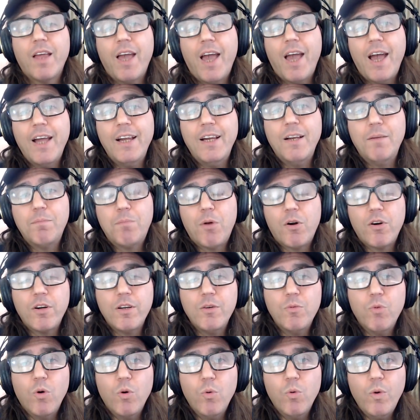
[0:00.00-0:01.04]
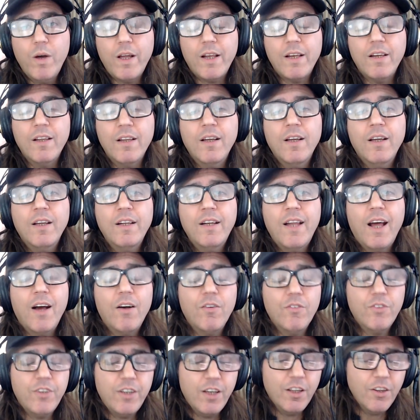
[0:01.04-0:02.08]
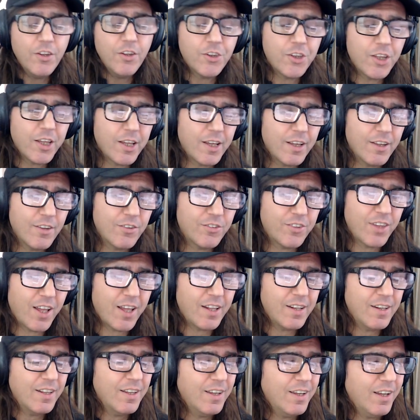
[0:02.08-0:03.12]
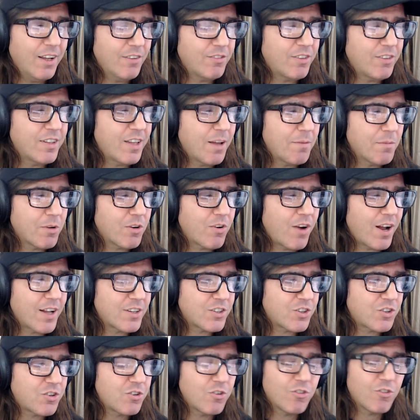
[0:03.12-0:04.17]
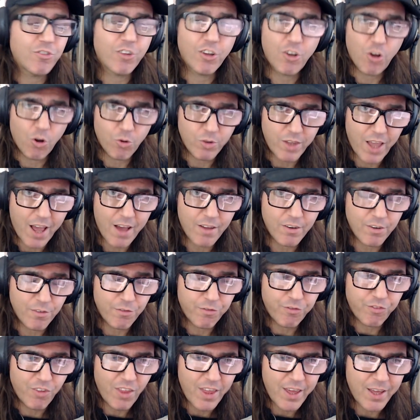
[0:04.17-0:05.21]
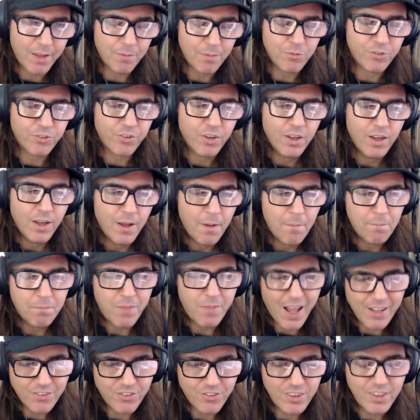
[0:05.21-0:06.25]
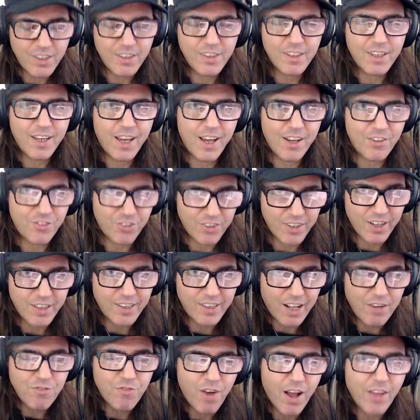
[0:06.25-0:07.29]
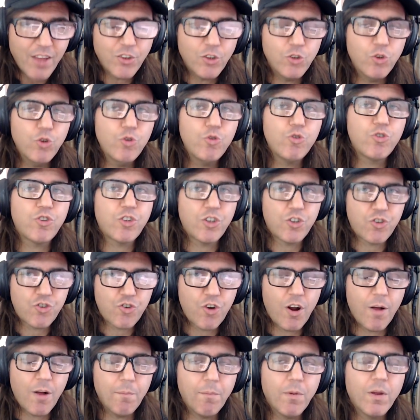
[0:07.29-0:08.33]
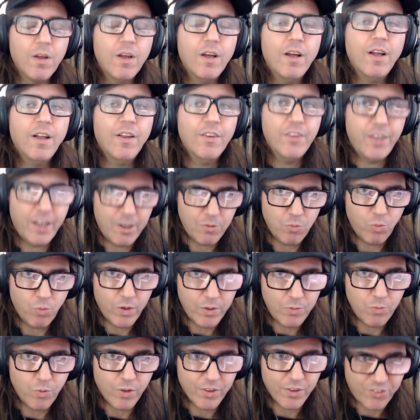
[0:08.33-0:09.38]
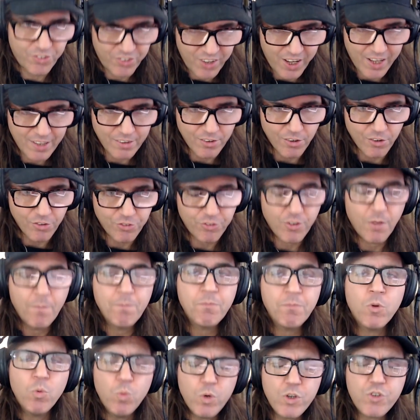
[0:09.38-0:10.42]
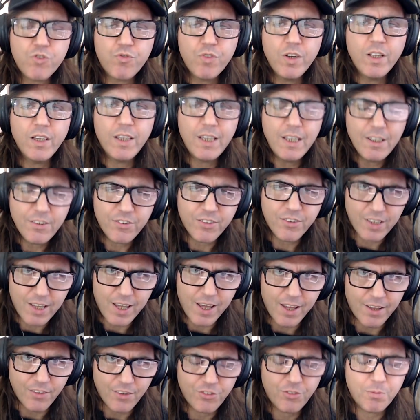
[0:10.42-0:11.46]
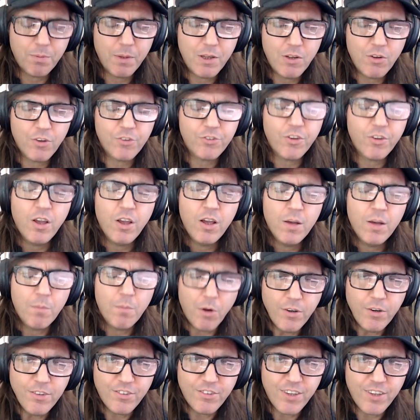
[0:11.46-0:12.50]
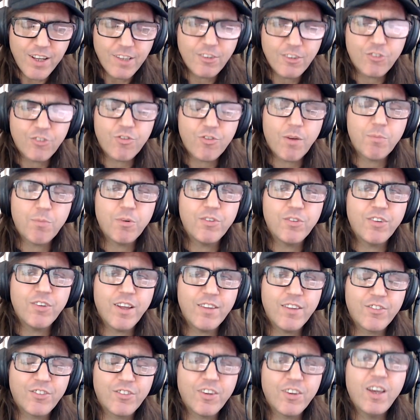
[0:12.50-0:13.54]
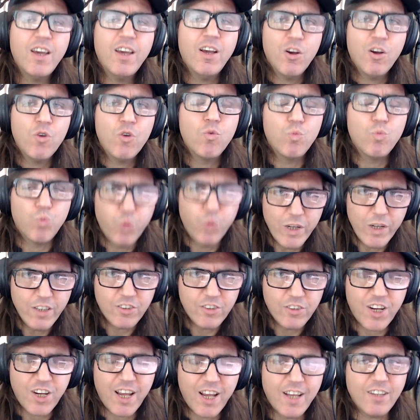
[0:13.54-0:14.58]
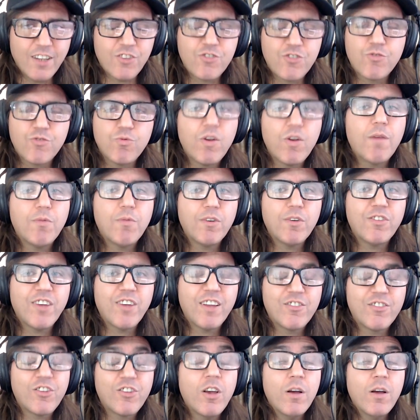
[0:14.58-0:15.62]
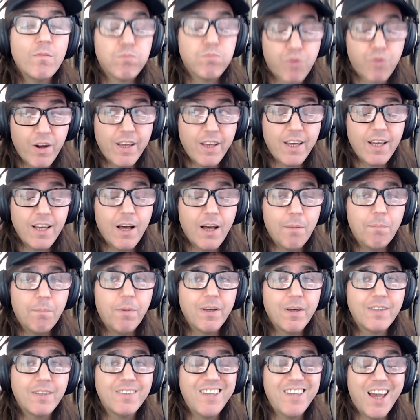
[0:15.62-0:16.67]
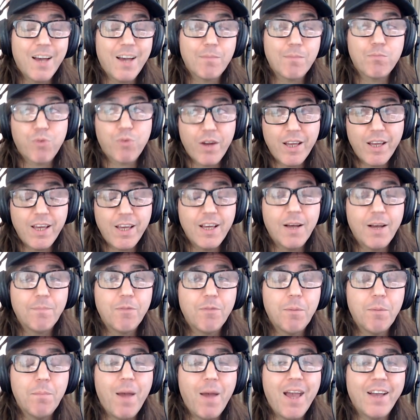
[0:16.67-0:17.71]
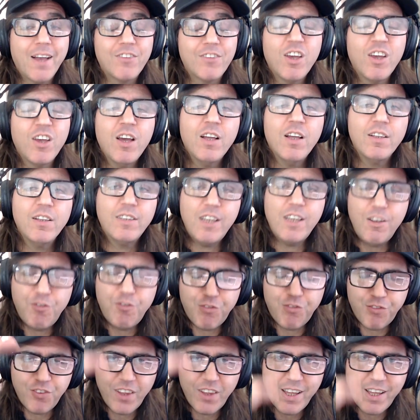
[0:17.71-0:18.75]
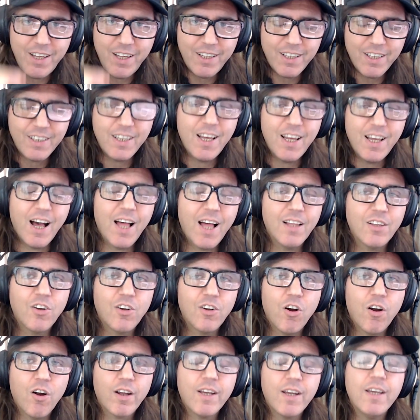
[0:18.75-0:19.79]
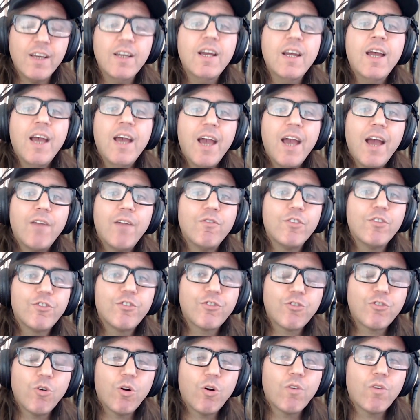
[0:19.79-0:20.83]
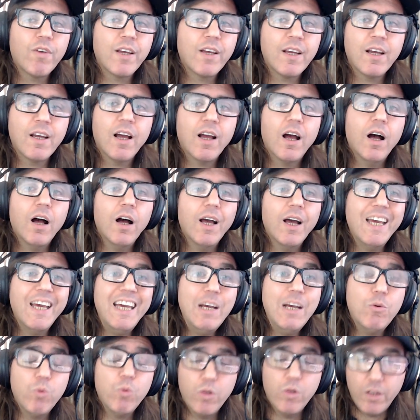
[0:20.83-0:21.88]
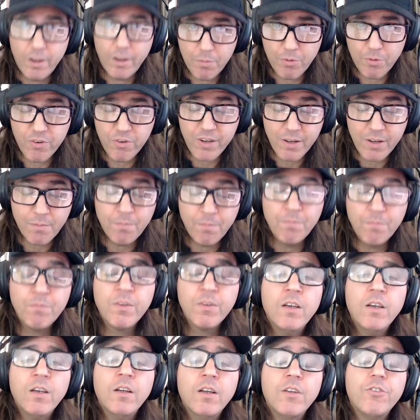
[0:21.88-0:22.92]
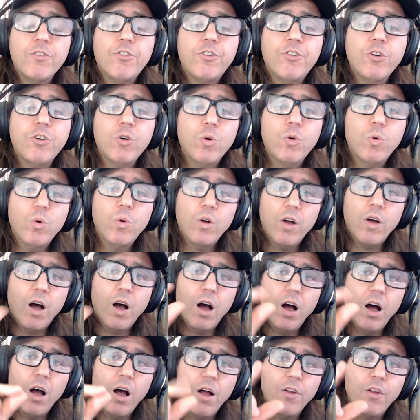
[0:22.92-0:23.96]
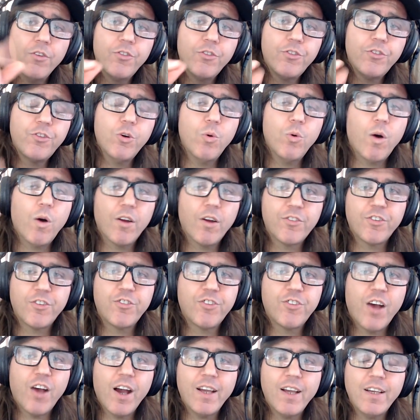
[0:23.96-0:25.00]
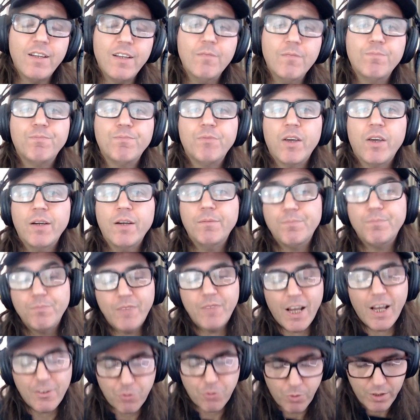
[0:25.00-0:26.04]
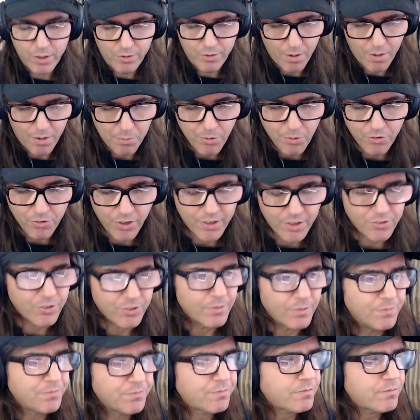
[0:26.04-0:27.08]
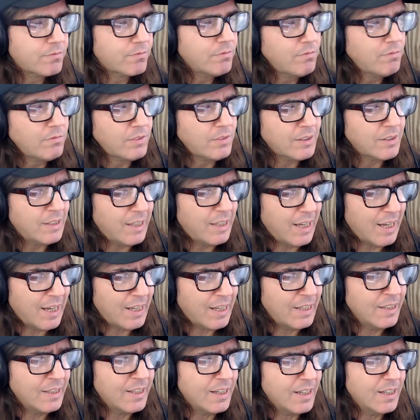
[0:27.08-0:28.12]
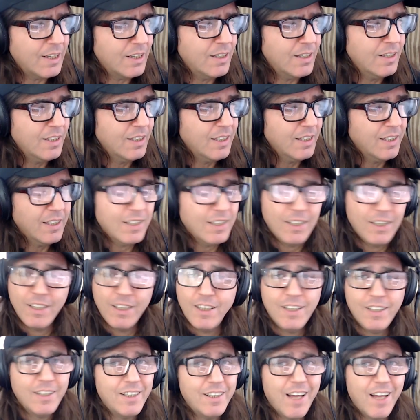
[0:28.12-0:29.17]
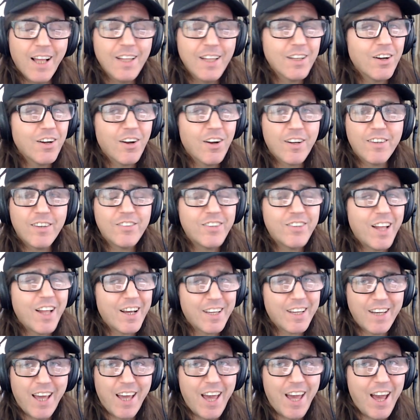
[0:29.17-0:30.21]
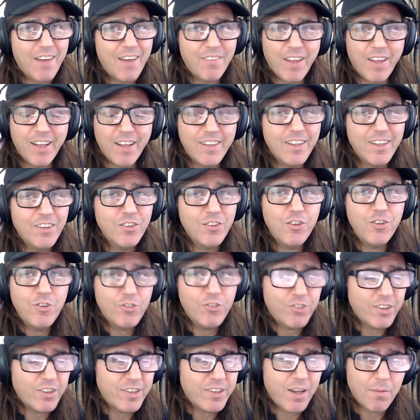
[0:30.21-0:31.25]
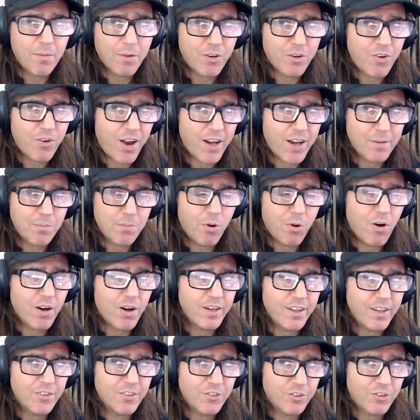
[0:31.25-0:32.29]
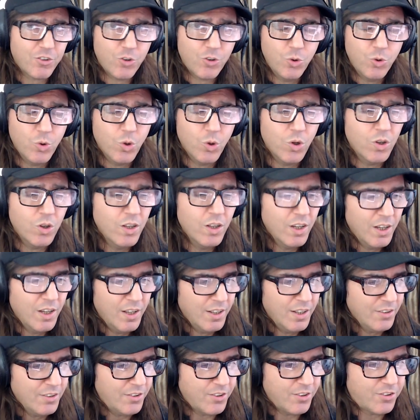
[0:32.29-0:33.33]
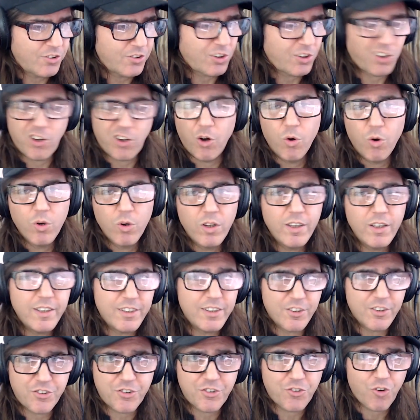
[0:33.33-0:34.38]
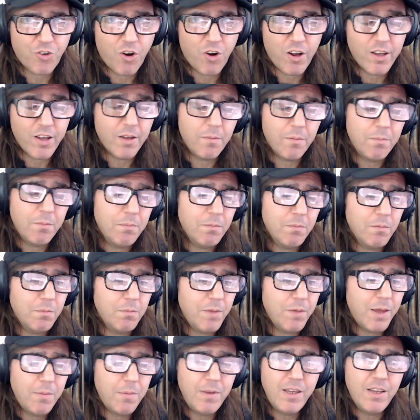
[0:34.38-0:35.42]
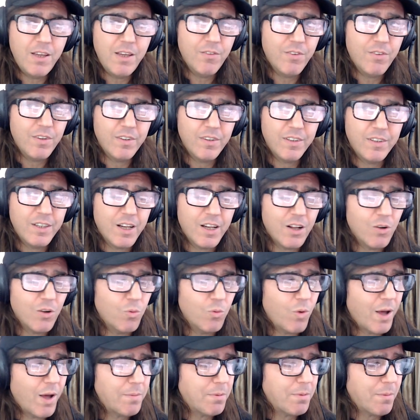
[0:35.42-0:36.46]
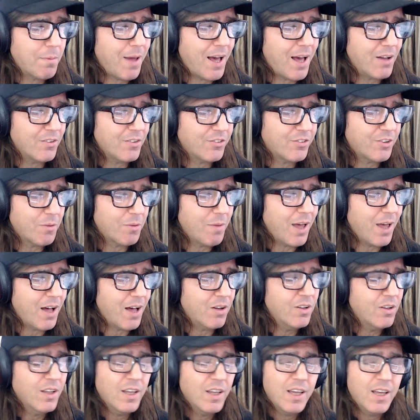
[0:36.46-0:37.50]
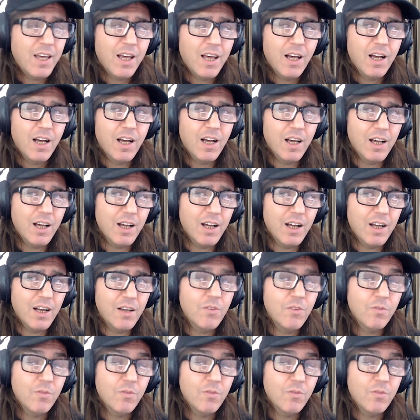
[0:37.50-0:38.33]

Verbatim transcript: And then Bernie will win. Now the other thing is that if the Democrats choose to go down in flames, that's an indication that they'd rather lose to Trump than win with Sanders, which really is the case because Bernie Sanders represents real change represents breaking up big tech, breaking up the banks, deflating the oligarchy, and restoring uh, equilibrium to uh, to our society. Right? That's what he represents, and uh, the oligarchy is not going to have that. They'll use the Democratic Party as a tool to totally destroy him, maybe even you know wipe him out somehow, uh,